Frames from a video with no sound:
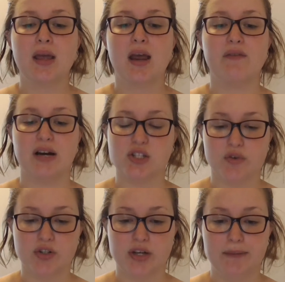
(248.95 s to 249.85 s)
and vice
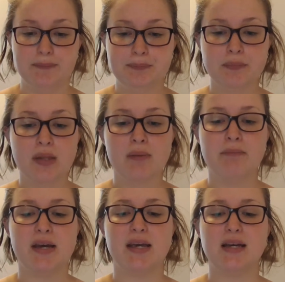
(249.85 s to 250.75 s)
versa,
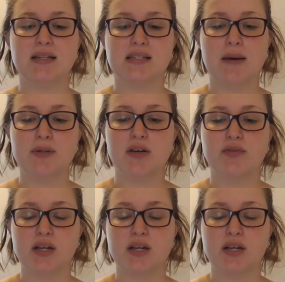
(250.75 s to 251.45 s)
making deceptive